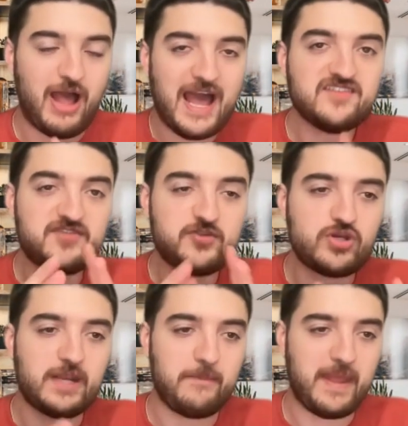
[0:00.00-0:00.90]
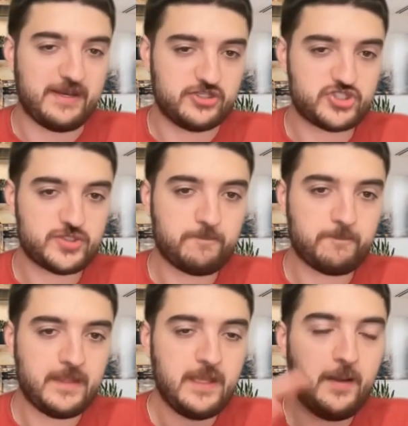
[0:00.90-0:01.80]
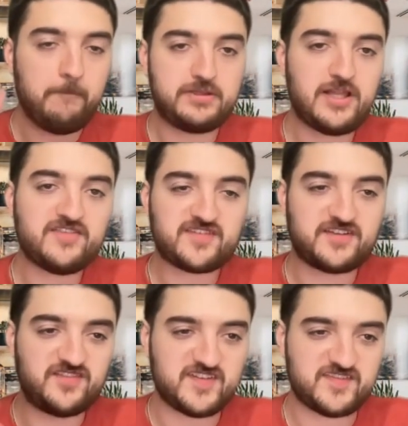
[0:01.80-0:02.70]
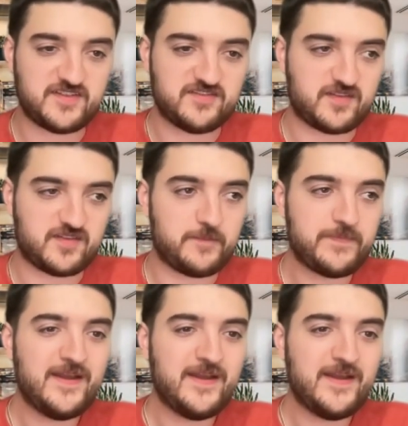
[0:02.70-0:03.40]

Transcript: as you can manage, plus consistency.